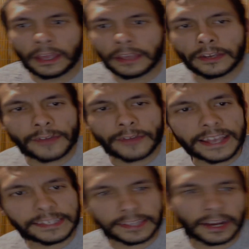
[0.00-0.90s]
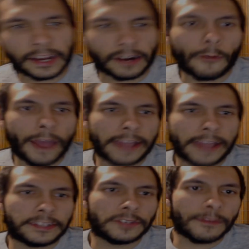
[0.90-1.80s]
is there a way
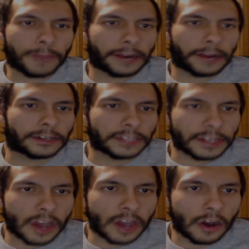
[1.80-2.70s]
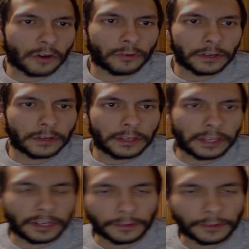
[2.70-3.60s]
to empirically know,
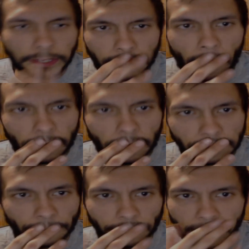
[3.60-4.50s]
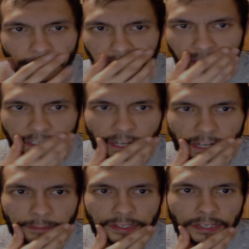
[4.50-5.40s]
these causal
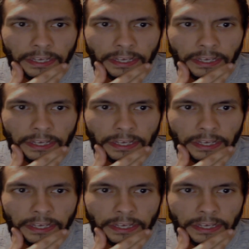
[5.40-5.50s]
relationships